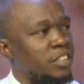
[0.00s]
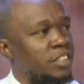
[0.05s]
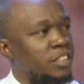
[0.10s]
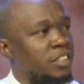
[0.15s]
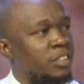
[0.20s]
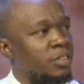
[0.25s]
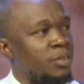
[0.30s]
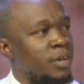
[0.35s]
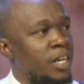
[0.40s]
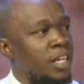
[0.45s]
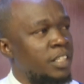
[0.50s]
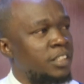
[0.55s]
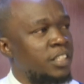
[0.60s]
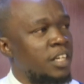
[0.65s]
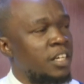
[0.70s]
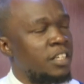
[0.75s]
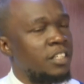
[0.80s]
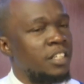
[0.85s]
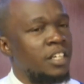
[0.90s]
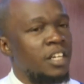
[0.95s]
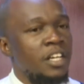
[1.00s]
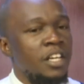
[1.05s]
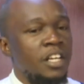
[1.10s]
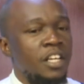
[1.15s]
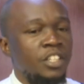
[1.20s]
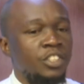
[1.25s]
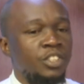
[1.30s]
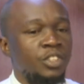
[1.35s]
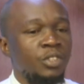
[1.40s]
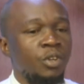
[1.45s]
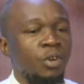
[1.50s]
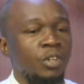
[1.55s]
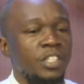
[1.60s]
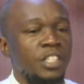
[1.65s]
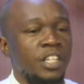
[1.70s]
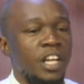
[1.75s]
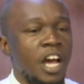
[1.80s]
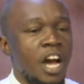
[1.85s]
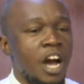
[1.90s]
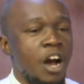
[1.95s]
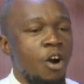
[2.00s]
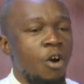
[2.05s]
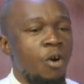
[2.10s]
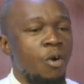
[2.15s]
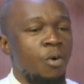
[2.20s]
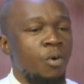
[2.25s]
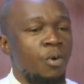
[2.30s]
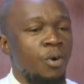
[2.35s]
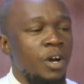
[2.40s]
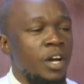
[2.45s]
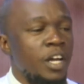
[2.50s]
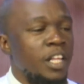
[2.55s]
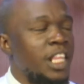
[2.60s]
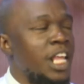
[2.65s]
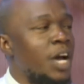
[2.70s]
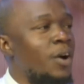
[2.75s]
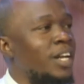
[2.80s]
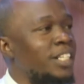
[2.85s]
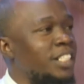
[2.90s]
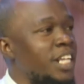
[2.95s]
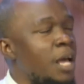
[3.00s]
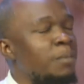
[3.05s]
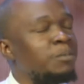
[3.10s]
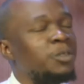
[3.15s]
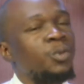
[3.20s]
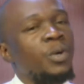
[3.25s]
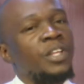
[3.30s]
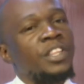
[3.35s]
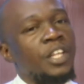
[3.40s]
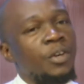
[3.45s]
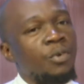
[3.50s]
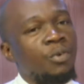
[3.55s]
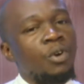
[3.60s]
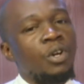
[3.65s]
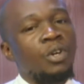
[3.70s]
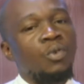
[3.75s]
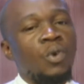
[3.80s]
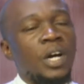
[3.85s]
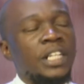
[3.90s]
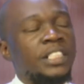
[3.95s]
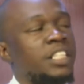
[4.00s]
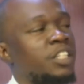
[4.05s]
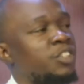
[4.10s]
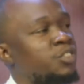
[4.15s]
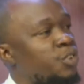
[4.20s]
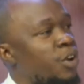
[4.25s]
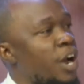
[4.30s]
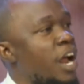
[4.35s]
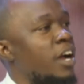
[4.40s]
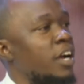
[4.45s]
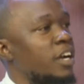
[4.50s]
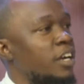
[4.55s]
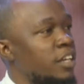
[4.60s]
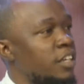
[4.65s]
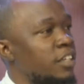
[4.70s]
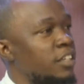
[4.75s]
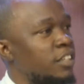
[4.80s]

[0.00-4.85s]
You understand? It's not now. There were times when the road was a trunk.